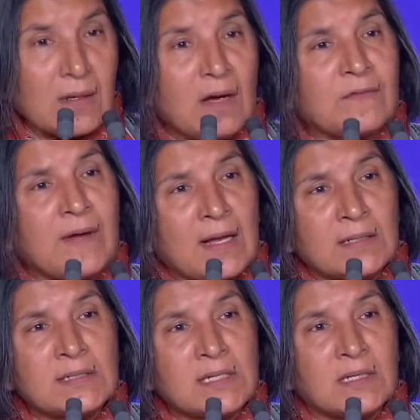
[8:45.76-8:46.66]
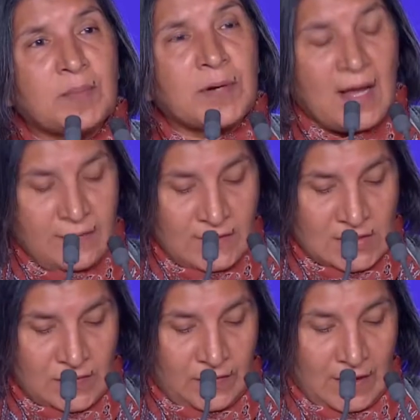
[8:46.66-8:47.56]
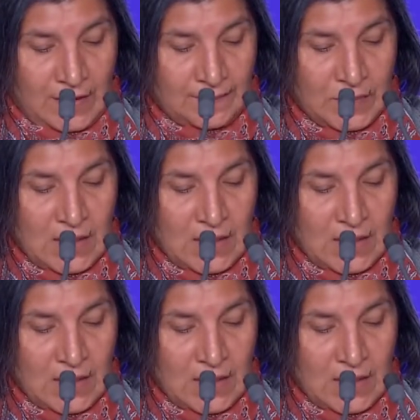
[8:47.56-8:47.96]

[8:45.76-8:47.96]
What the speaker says: of violence in the private sphere,